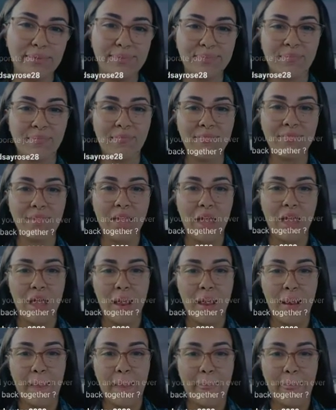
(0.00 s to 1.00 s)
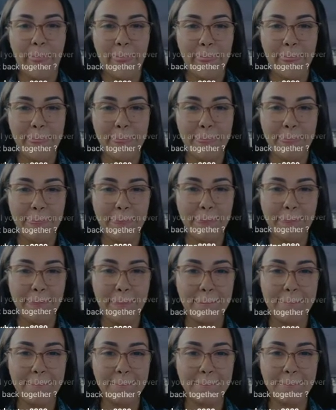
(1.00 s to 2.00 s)

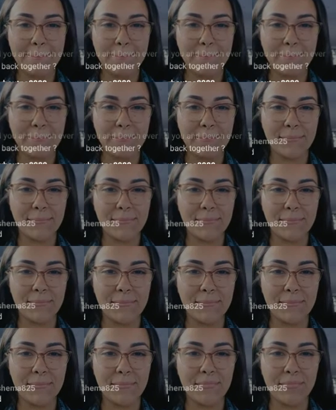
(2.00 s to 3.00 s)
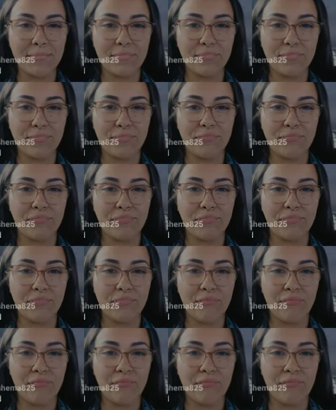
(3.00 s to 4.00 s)

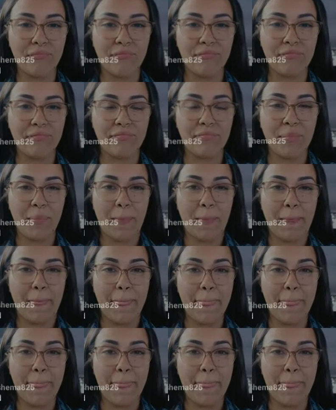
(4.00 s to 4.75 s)
Nothing is said.